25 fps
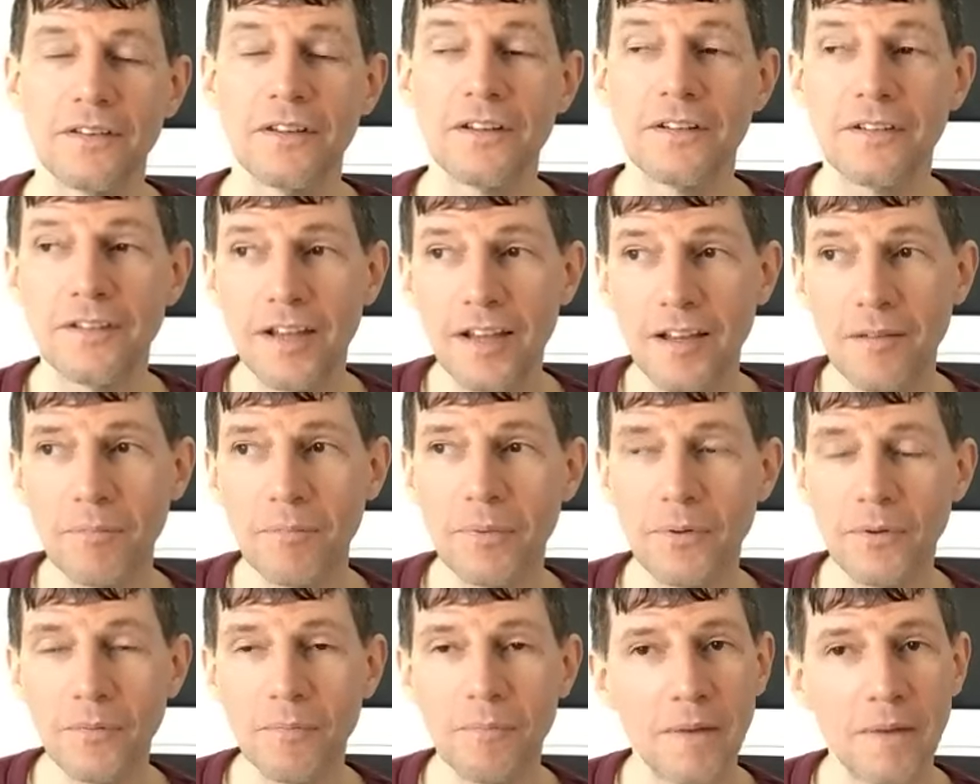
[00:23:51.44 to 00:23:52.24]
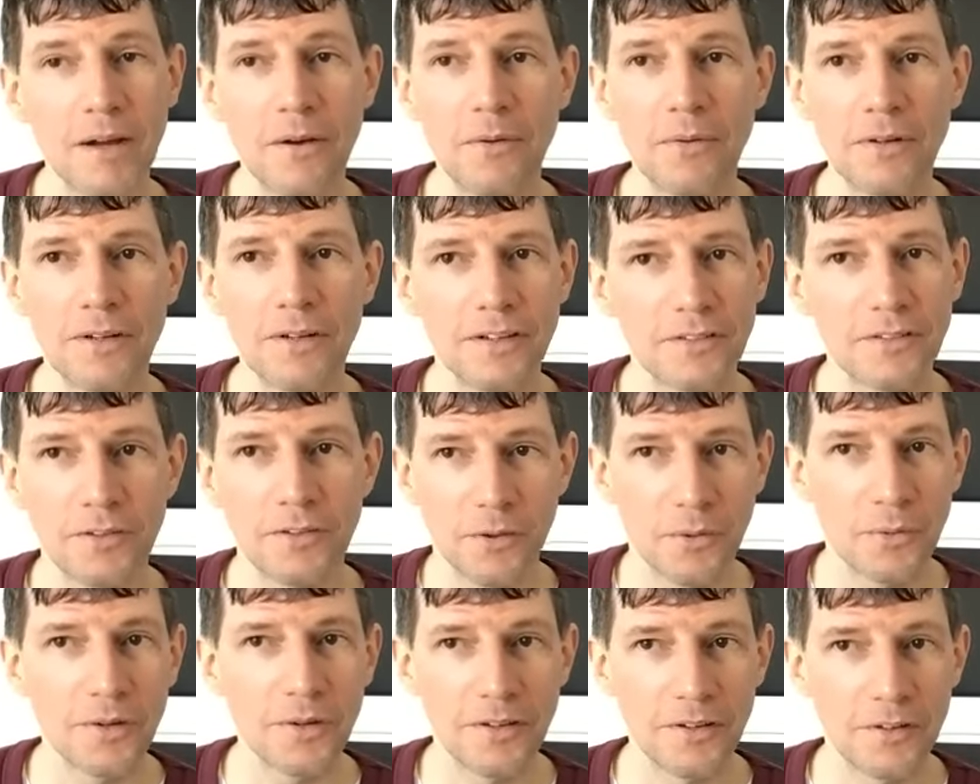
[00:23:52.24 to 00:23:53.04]
The Temple Mount is
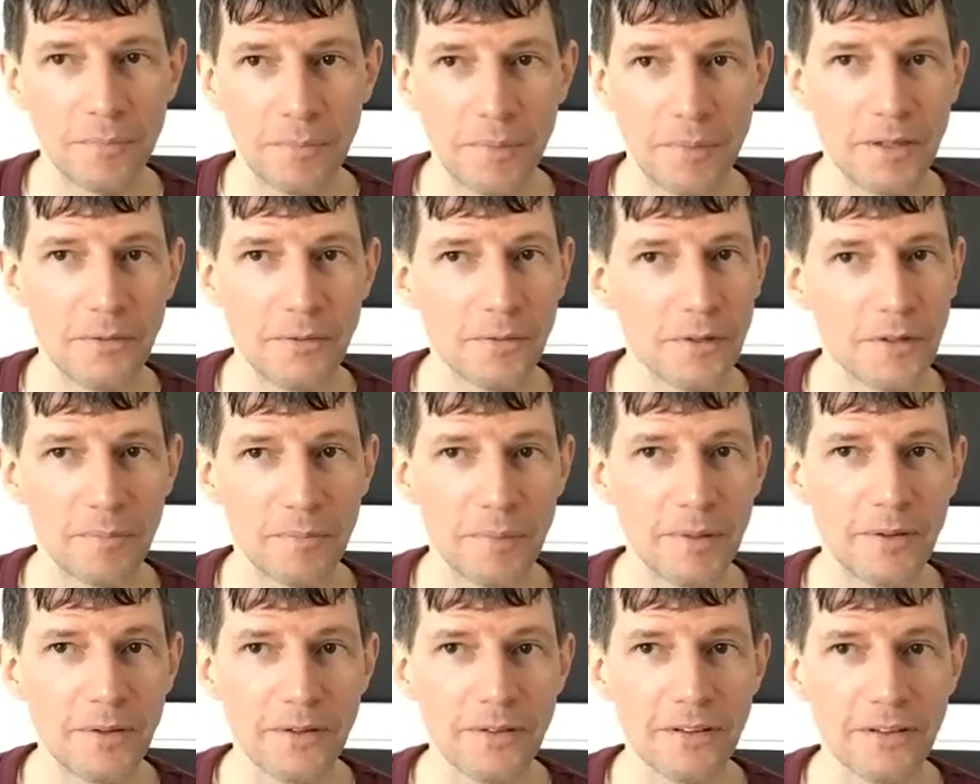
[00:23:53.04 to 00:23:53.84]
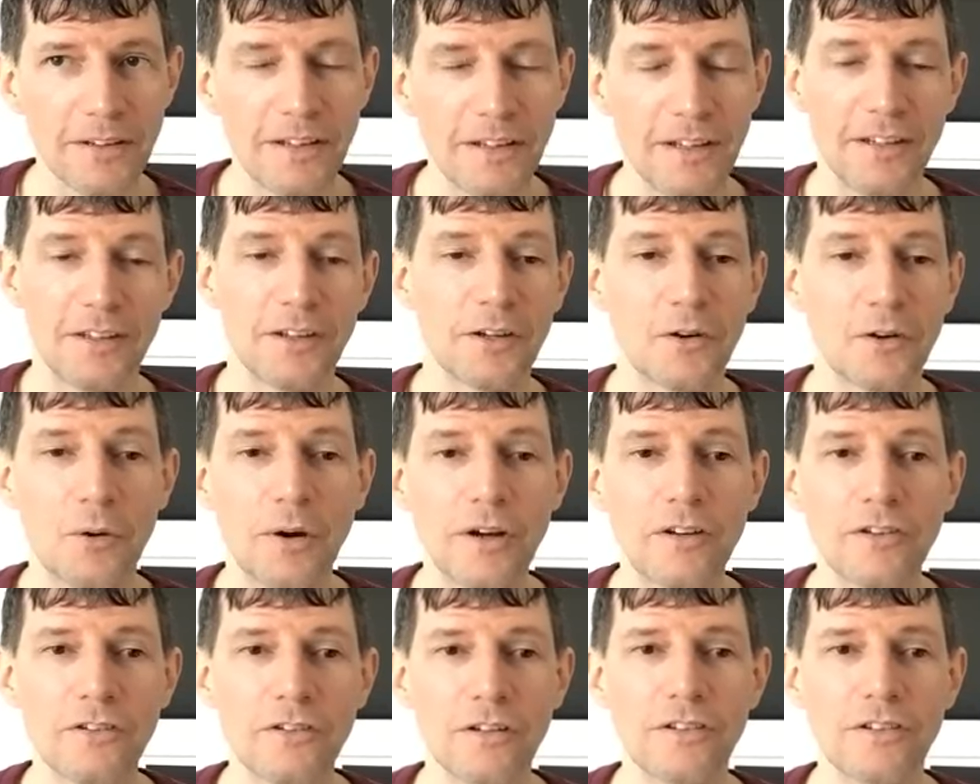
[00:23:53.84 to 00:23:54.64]
going to be rebuilt. The
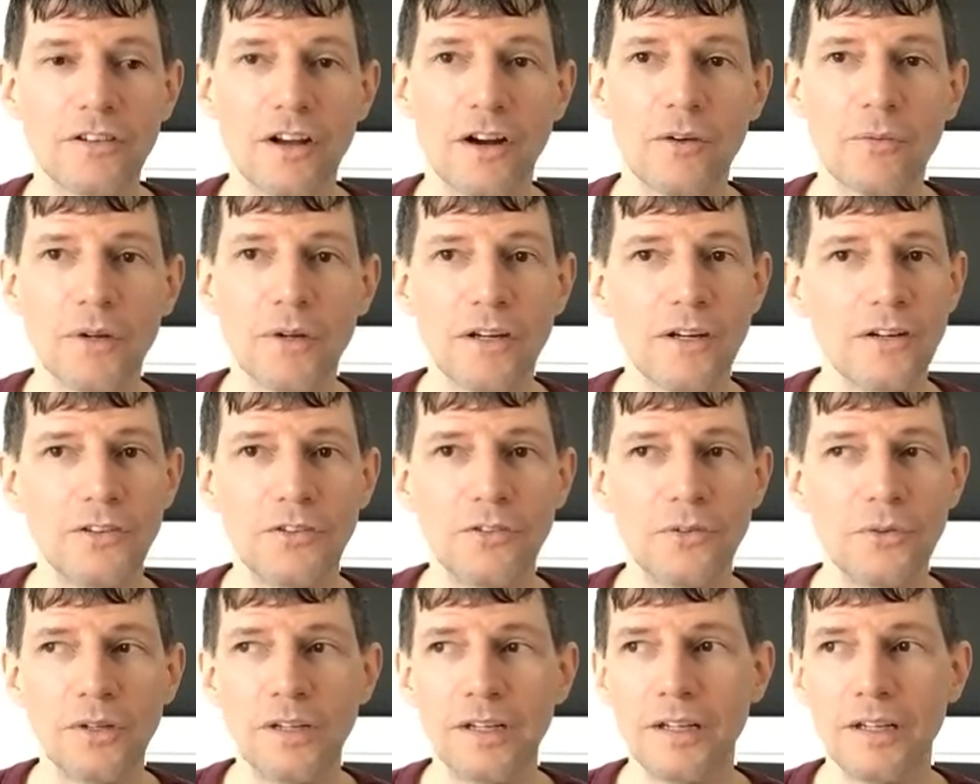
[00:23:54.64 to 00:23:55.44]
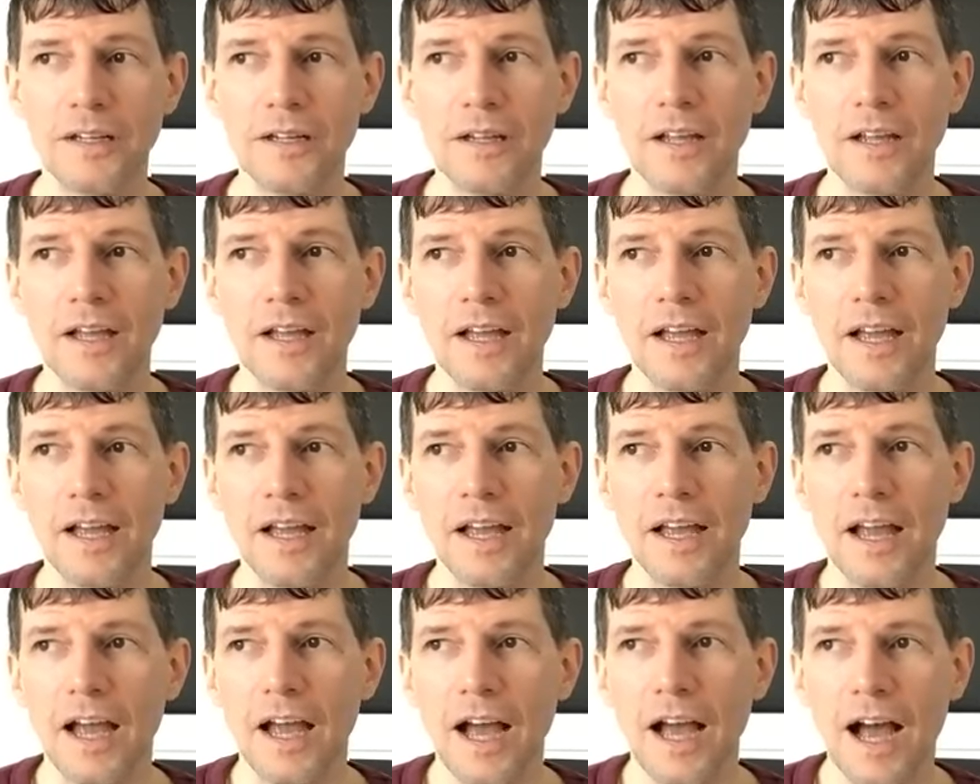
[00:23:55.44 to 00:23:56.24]
question is, are we going to do it?
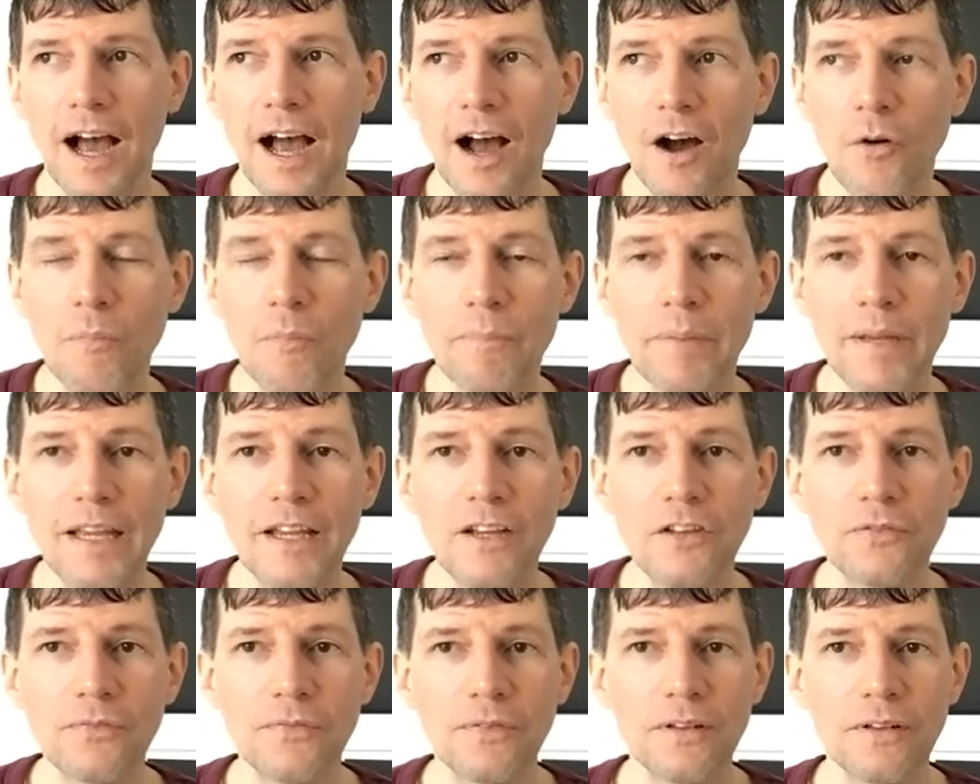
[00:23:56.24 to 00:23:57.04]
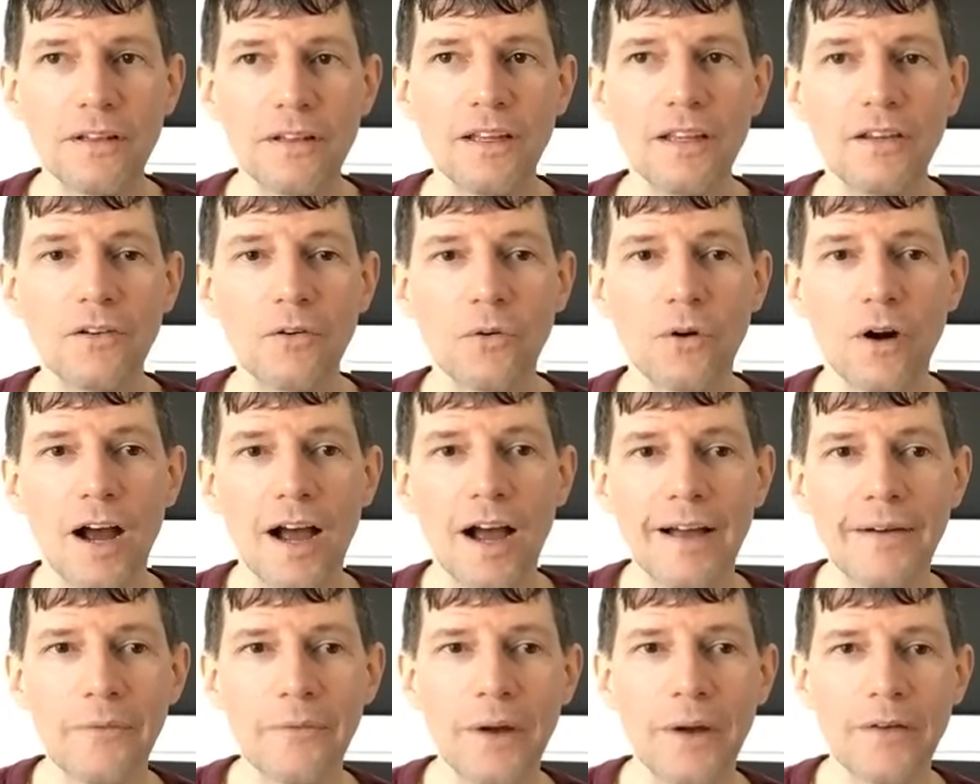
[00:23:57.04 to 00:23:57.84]
How peacefully or
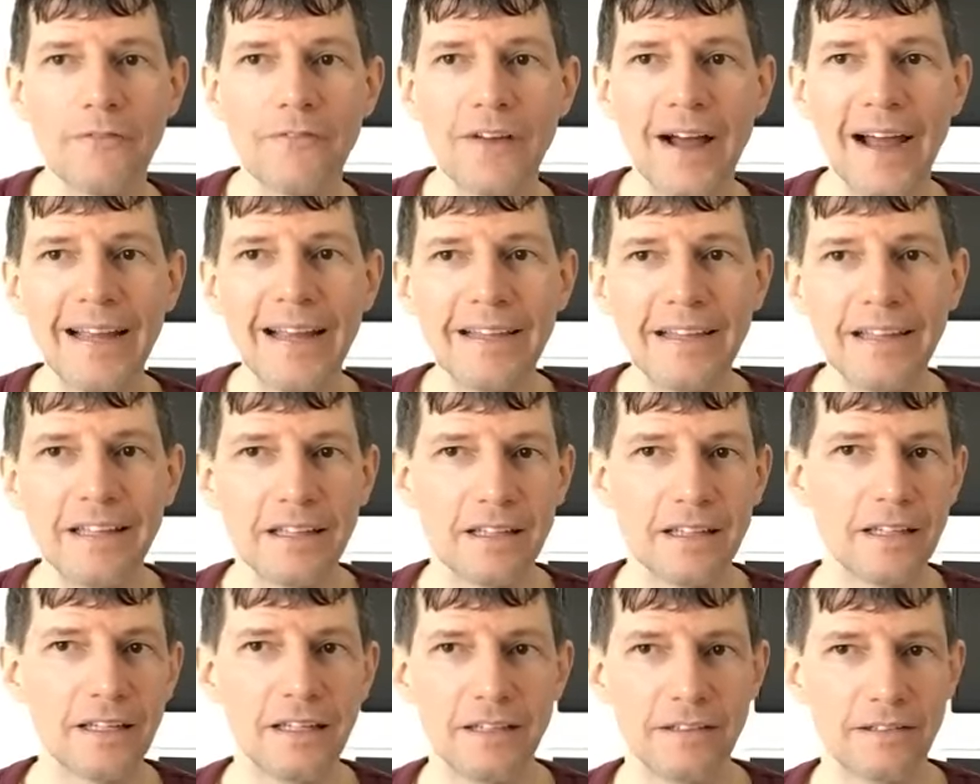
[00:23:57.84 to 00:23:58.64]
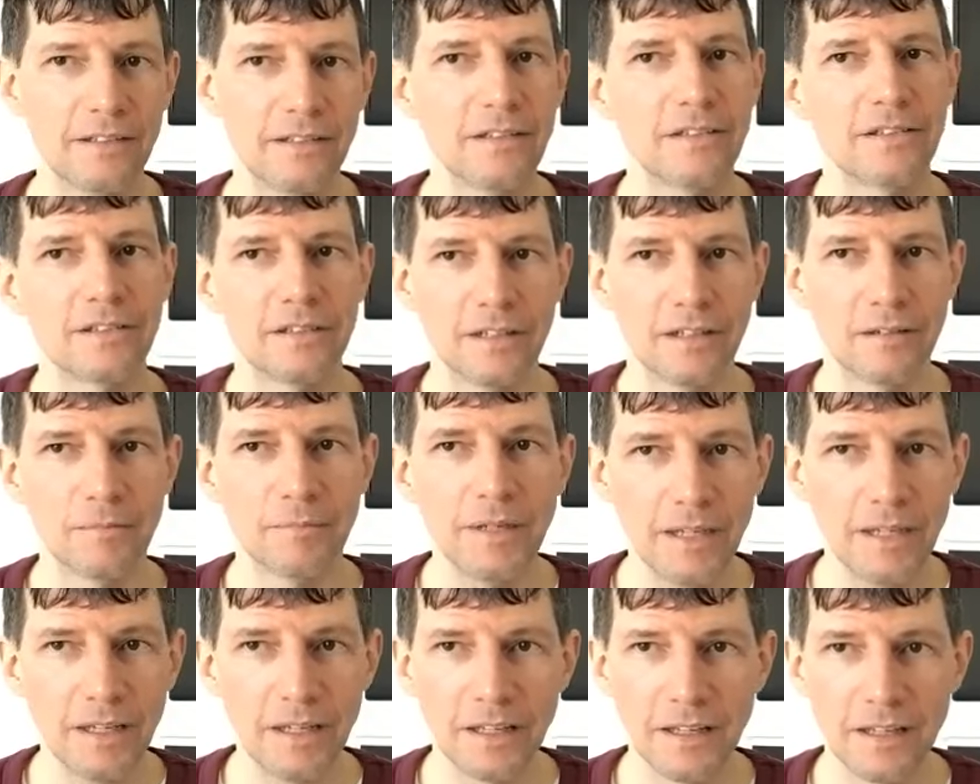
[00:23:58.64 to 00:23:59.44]
how violently is this going to
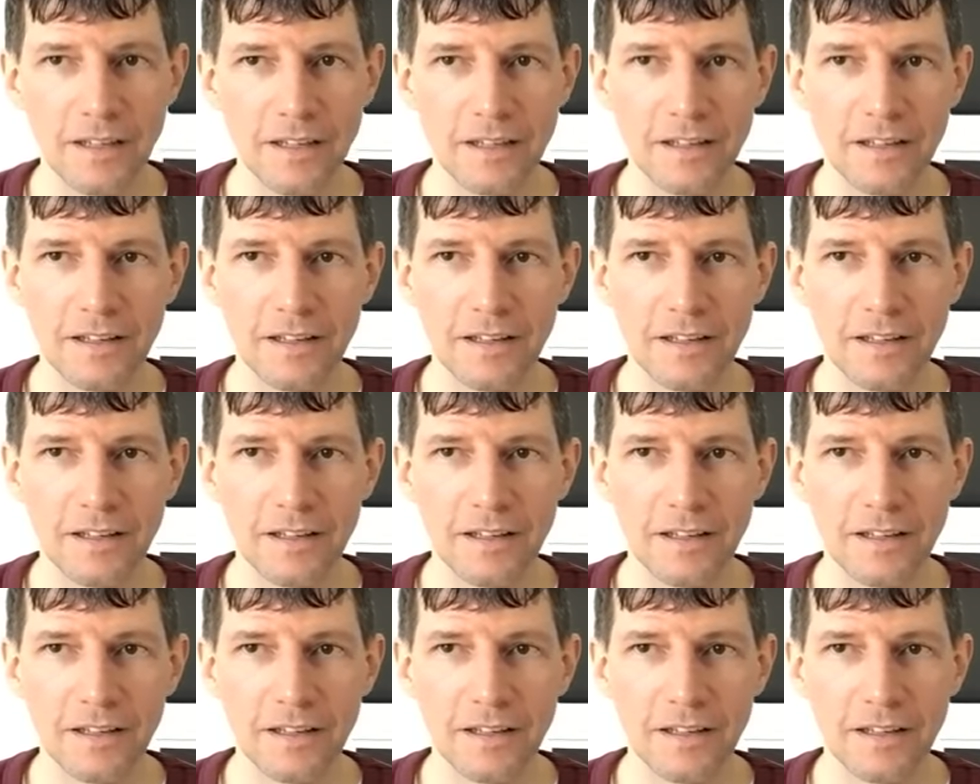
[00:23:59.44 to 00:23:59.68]
be?